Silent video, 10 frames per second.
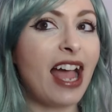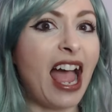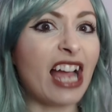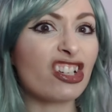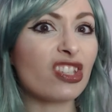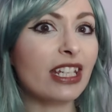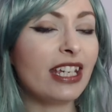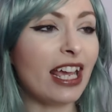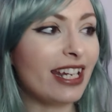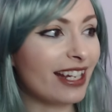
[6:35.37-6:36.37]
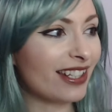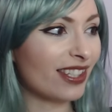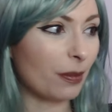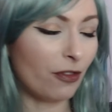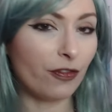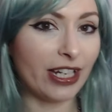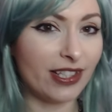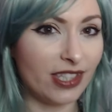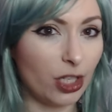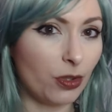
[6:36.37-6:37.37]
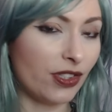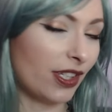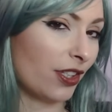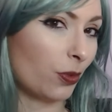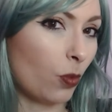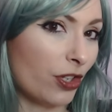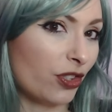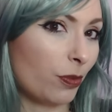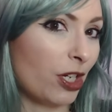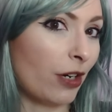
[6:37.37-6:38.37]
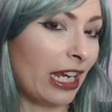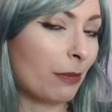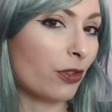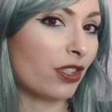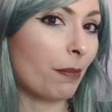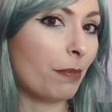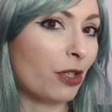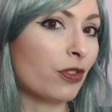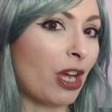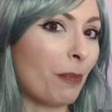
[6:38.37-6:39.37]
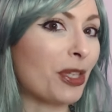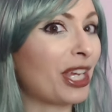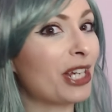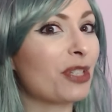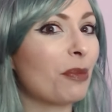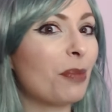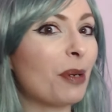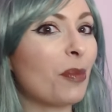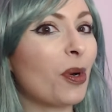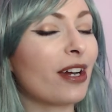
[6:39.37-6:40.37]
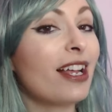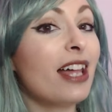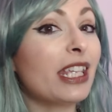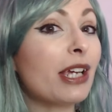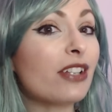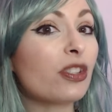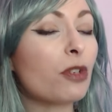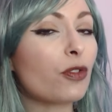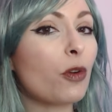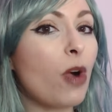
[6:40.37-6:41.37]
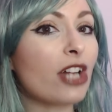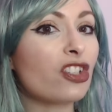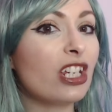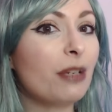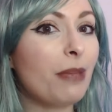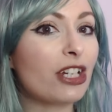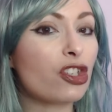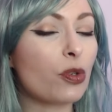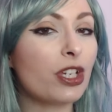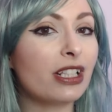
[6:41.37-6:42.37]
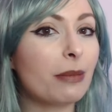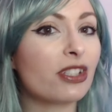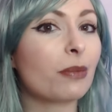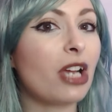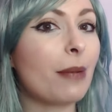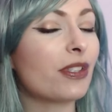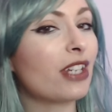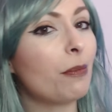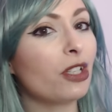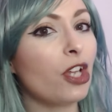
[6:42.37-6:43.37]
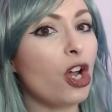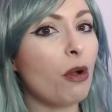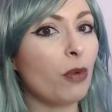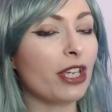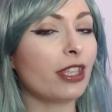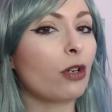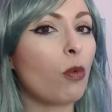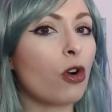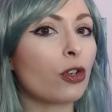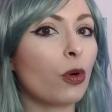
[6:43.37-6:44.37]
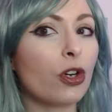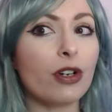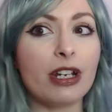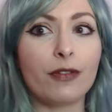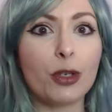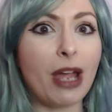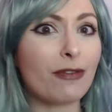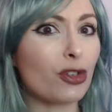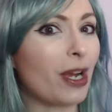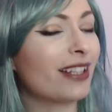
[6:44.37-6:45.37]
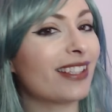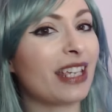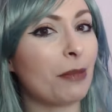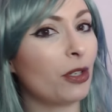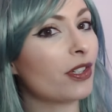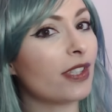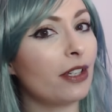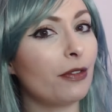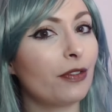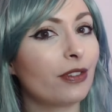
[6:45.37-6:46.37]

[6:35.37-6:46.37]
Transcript: actually getting into some fight sequences once we are are able to build up the kingdom a bit more. Thank you guys so much for watching. Make sure you leave me some comments down below of what you think of War and Order and if you have tried this game out yourself.